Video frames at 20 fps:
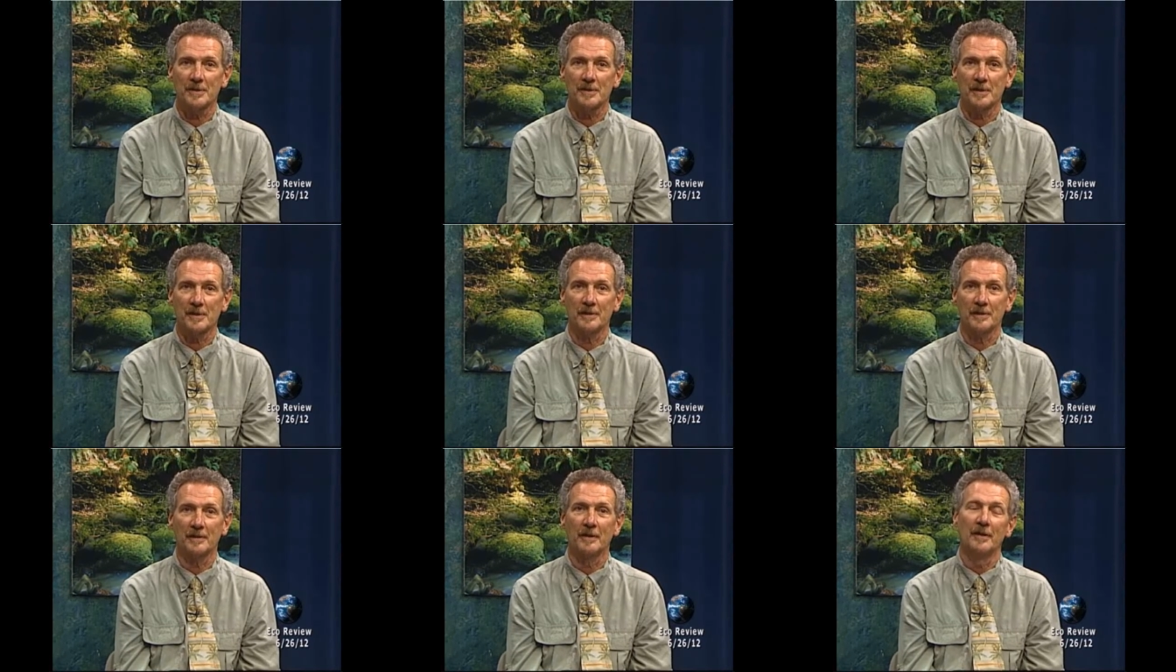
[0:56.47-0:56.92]

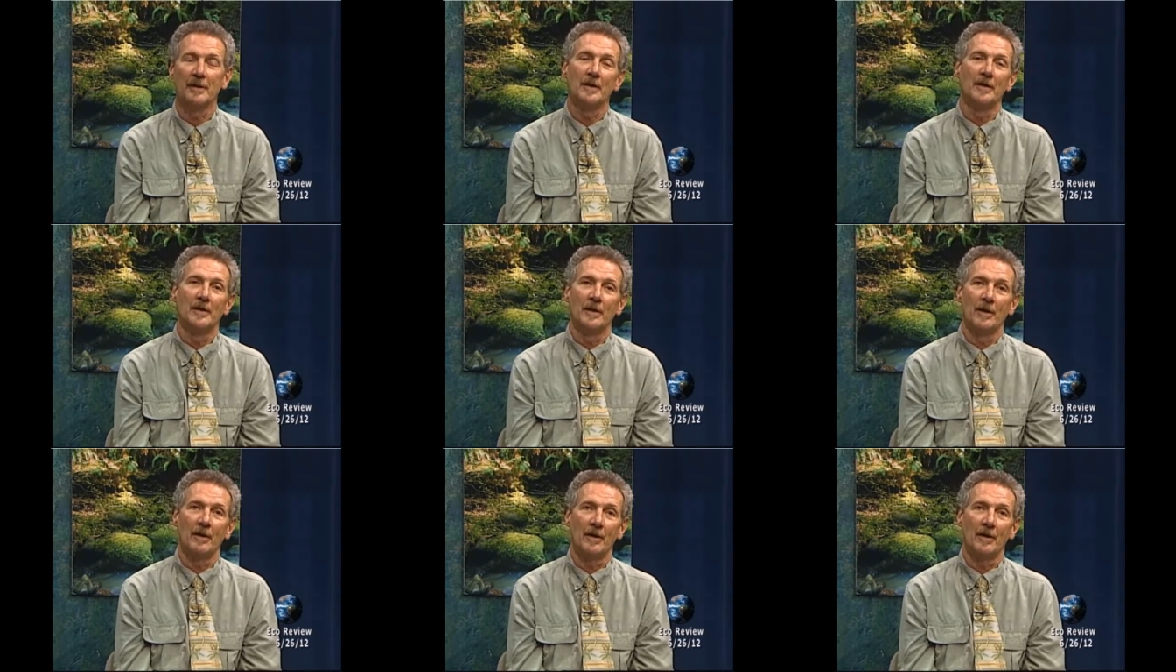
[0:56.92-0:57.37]
And
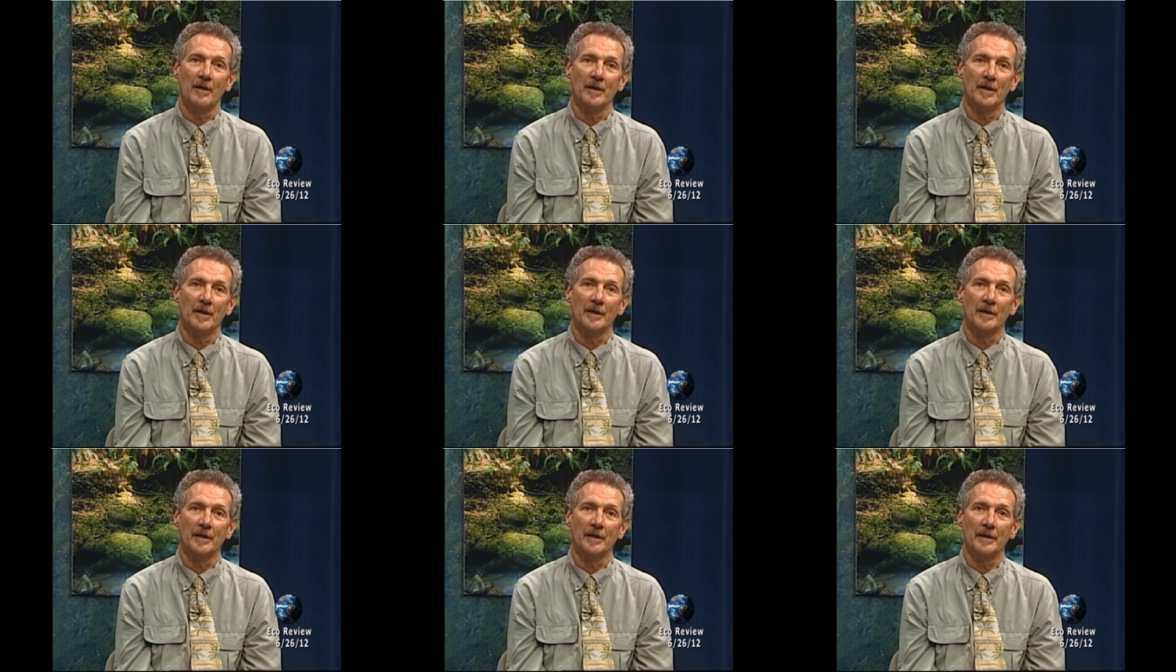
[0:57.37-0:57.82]

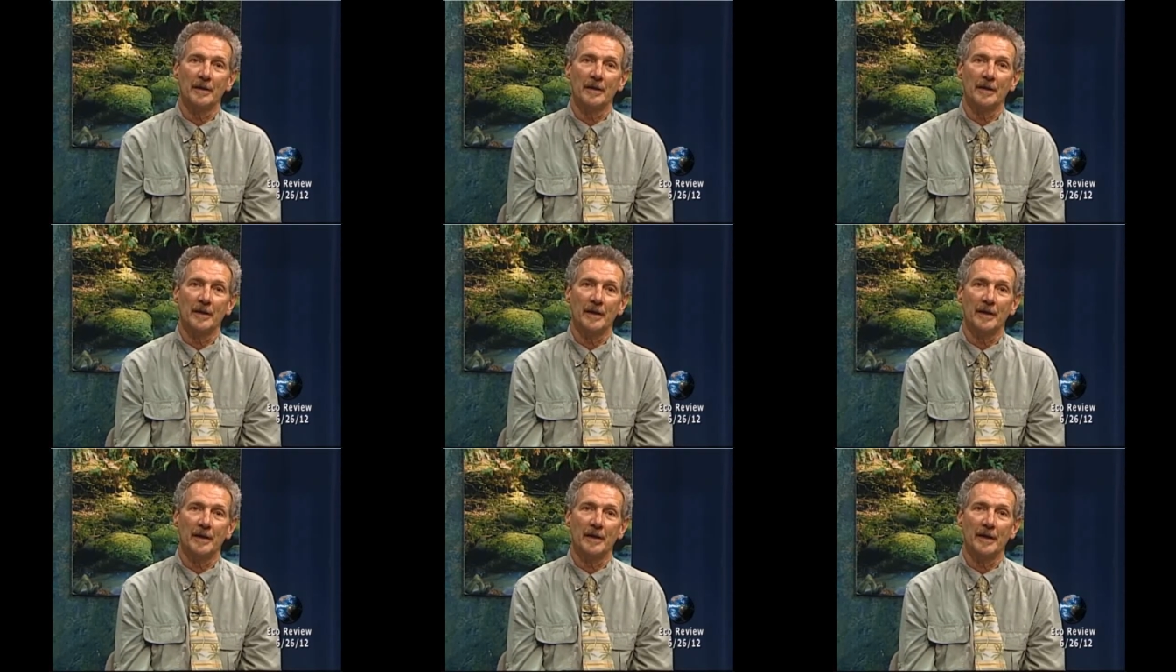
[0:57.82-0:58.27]
Arnie
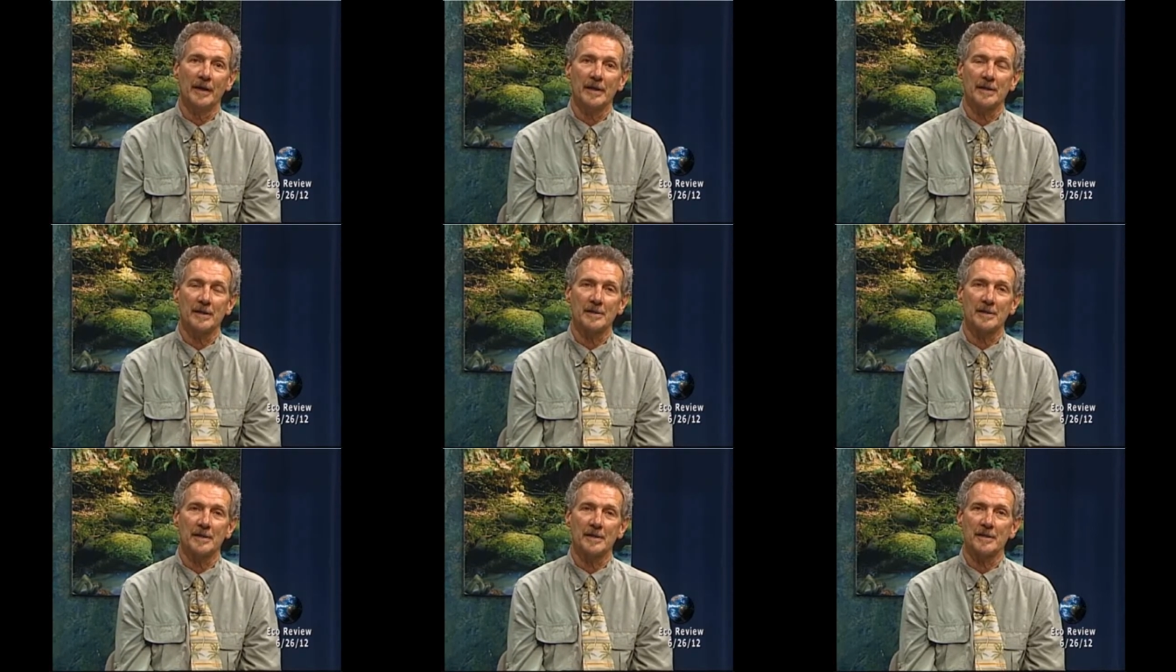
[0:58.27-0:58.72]
uh,
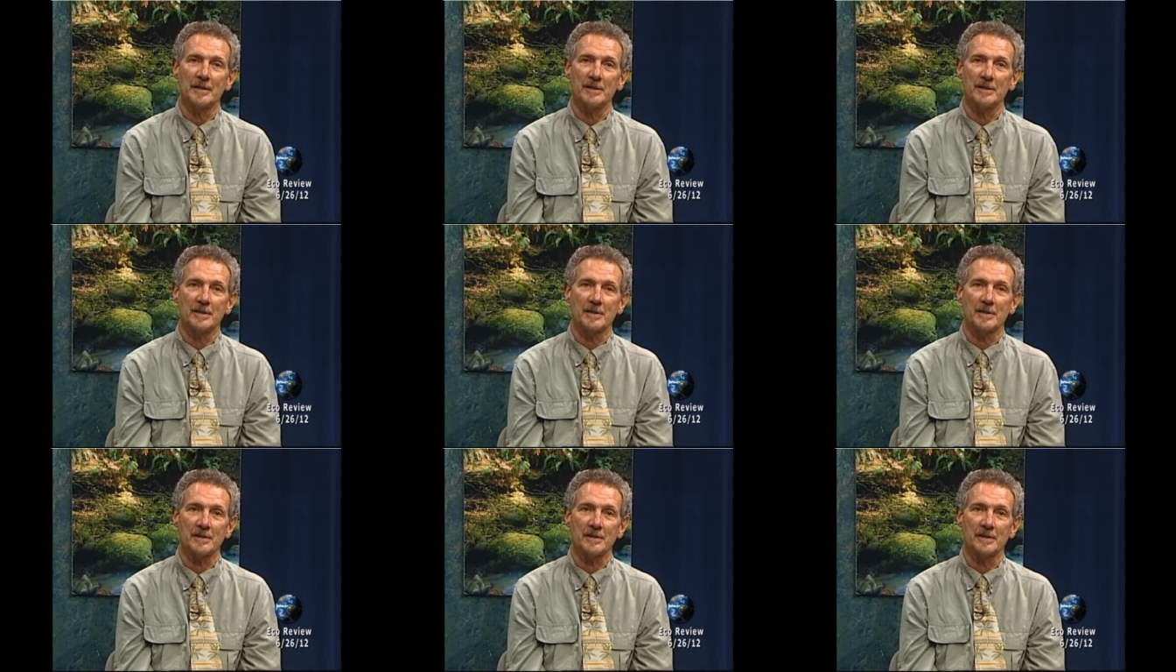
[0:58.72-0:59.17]
has done
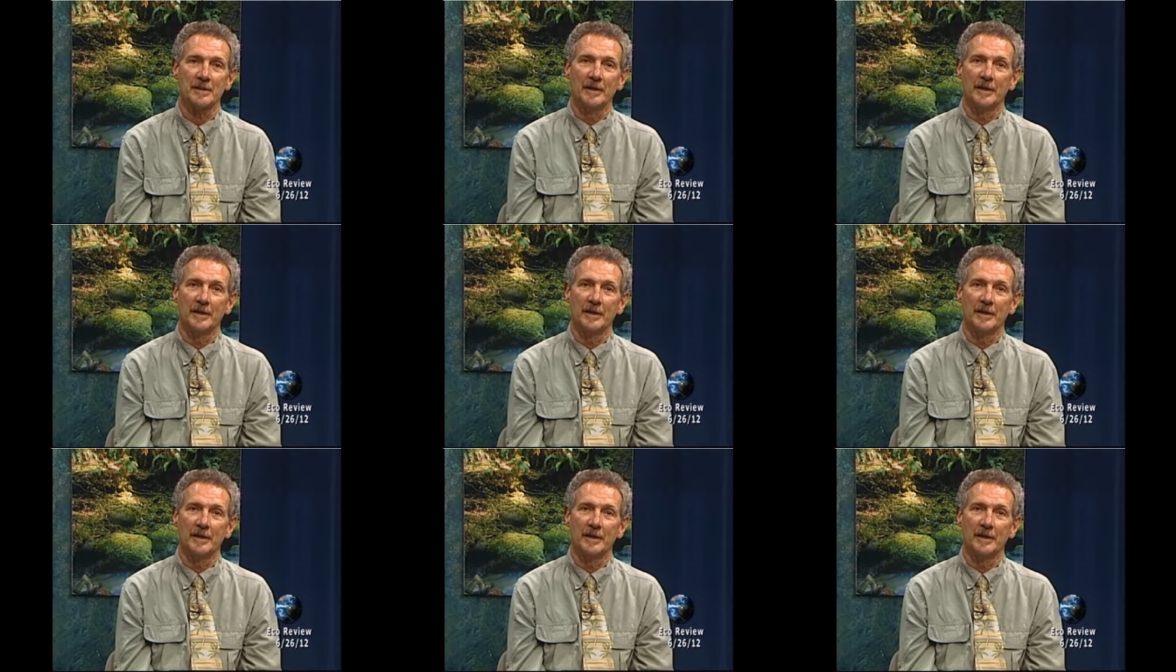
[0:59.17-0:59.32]
just